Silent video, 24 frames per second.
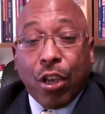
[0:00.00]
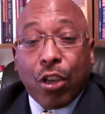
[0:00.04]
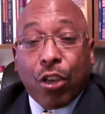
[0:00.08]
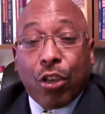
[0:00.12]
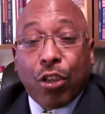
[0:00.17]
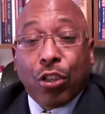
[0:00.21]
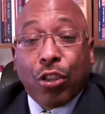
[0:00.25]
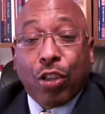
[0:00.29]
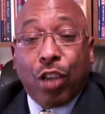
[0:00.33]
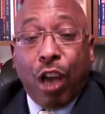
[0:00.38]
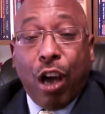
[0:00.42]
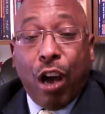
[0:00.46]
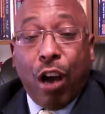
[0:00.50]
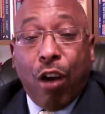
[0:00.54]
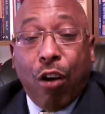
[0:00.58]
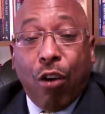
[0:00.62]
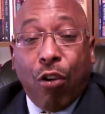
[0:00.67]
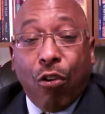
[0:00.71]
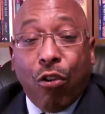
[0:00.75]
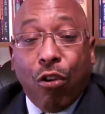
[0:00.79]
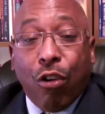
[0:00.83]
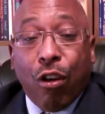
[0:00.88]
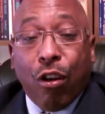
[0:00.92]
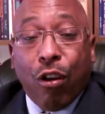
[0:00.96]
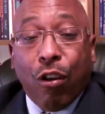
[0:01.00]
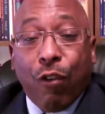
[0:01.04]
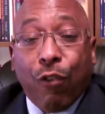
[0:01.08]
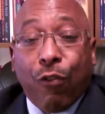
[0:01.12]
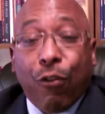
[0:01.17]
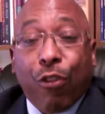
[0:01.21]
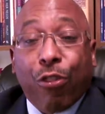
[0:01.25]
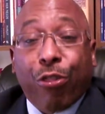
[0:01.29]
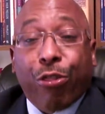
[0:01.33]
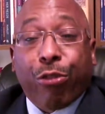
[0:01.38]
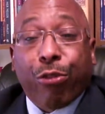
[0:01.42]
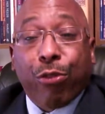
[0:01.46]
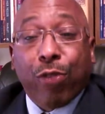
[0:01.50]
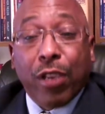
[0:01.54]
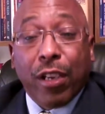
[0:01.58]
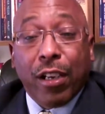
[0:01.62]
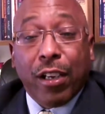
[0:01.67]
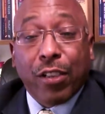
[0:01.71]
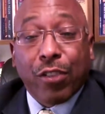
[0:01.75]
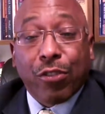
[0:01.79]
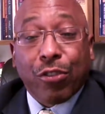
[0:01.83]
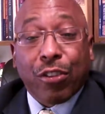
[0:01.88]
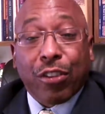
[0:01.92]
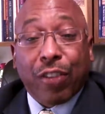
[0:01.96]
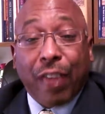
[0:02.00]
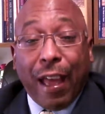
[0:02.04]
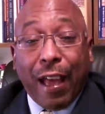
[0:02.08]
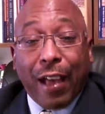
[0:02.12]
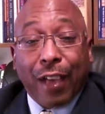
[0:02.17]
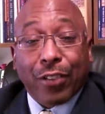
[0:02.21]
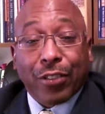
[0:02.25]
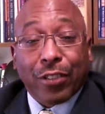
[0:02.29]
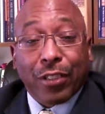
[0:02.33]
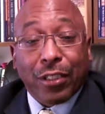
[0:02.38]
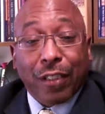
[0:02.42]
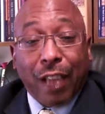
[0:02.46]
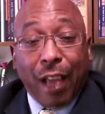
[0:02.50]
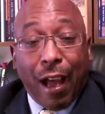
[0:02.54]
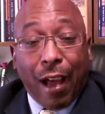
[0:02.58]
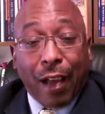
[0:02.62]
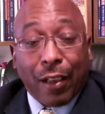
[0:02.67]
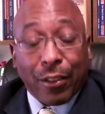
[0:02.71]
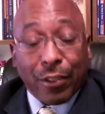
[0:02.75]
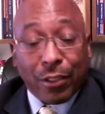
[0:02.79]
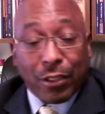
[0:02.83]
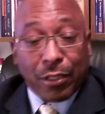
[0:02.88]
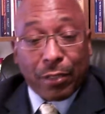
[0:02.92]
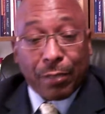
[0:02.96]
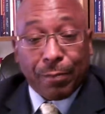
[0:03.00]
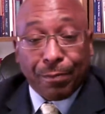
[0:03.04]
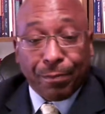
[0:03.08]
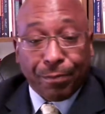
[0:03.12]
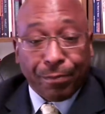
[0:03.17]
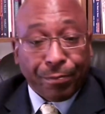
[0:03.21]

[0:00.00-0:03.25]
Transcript: could go for $300,000.